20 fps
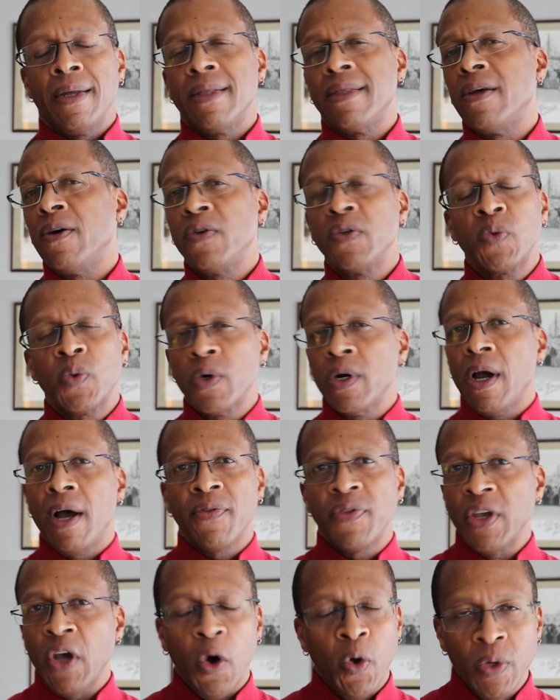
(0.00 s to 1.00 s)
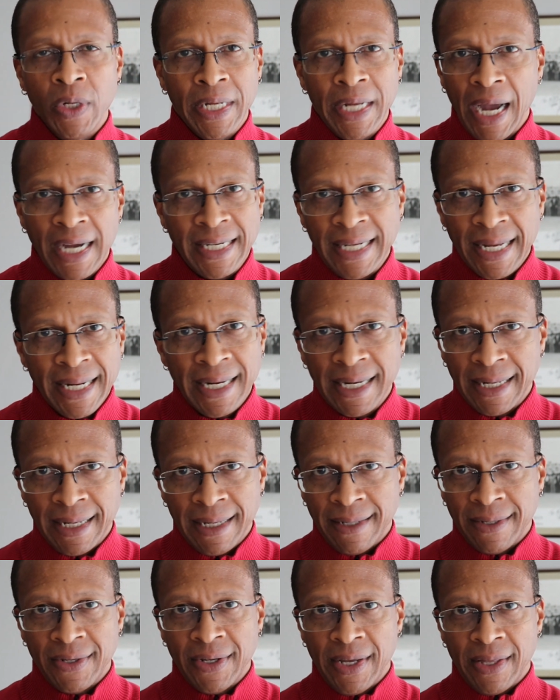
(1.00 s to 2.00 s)
Those were not the only
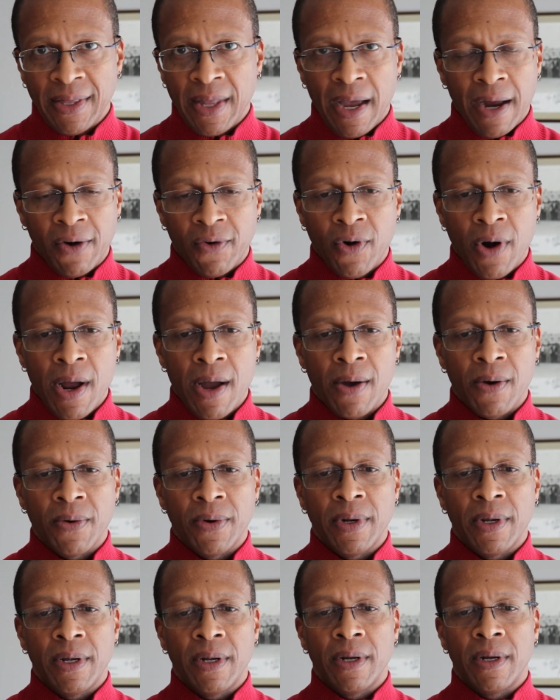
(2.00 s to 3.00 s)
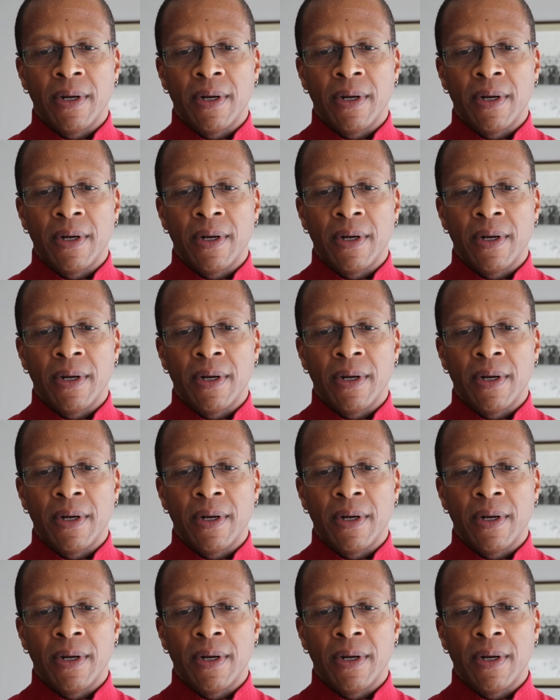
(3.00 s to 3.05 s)
identities in that crowd.